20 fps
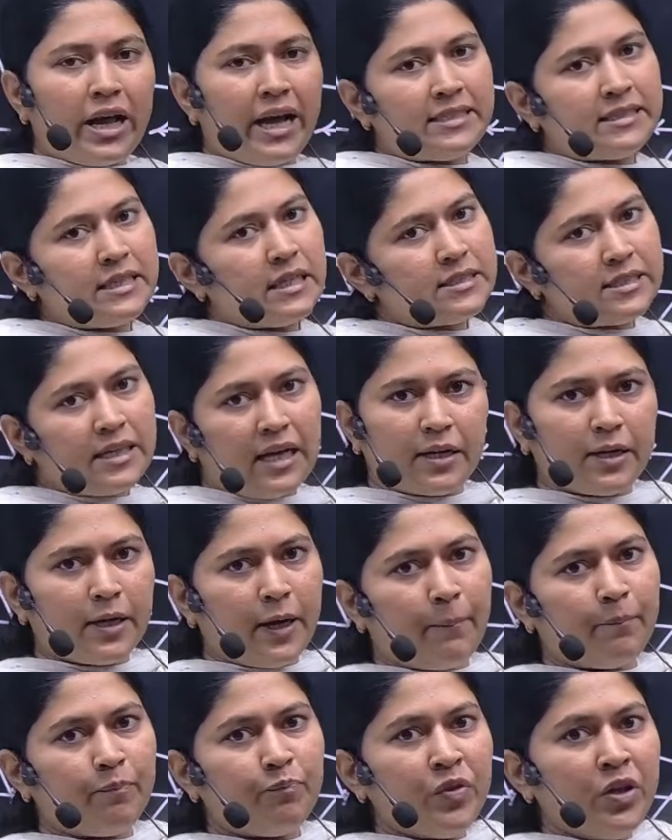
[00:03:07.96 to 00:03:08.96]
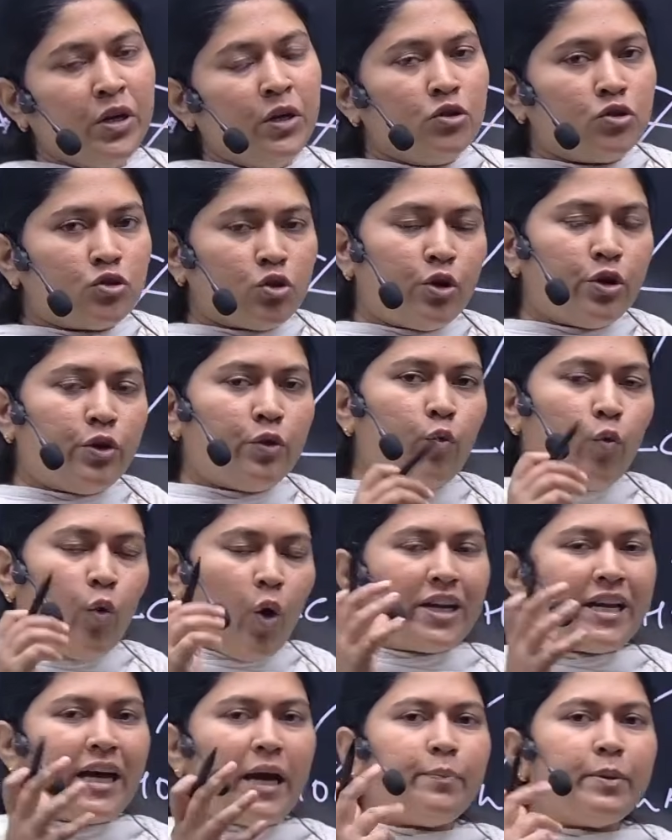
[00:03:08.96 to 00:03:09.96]
a Sangam. So what
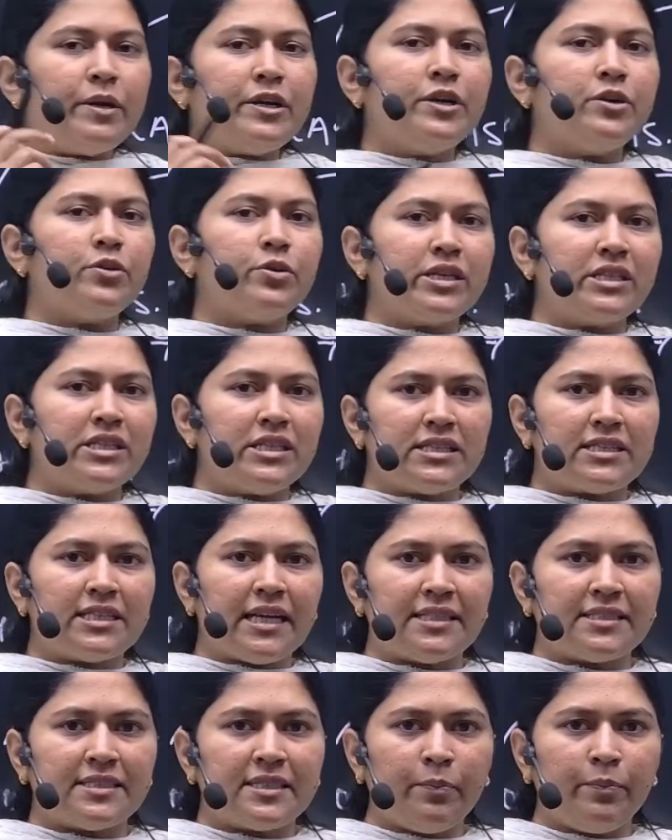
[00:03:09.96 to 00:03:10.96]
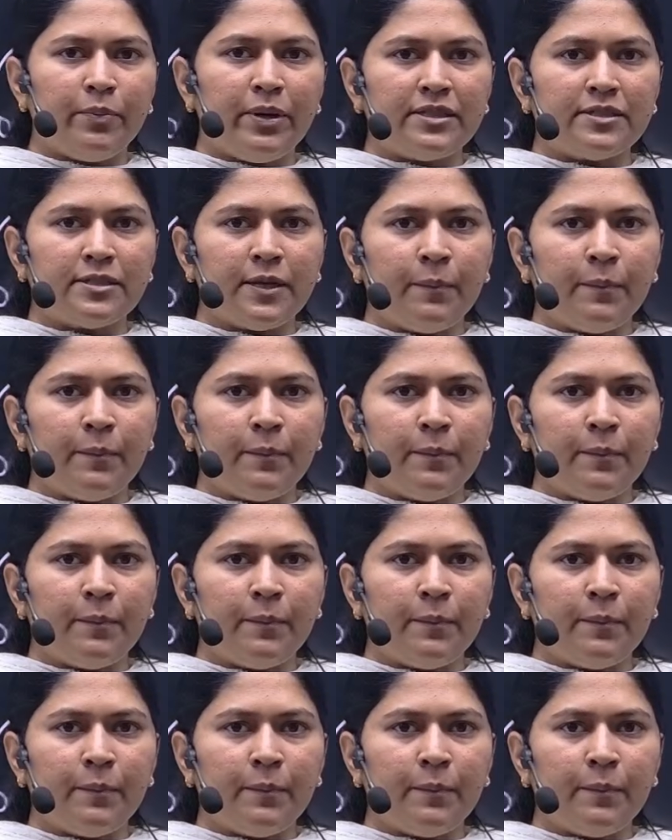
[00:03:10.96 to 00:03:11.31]
happened during this assemblies?